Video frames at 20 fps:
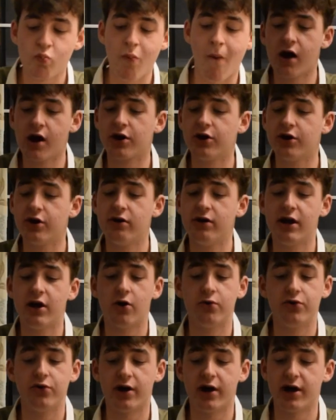I can only
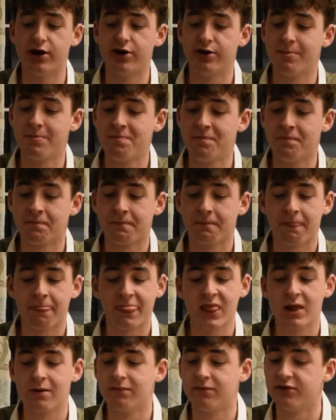hold your hand,
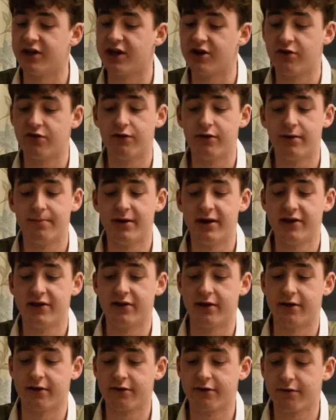take you through the
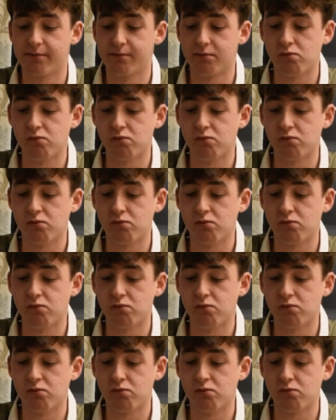basics.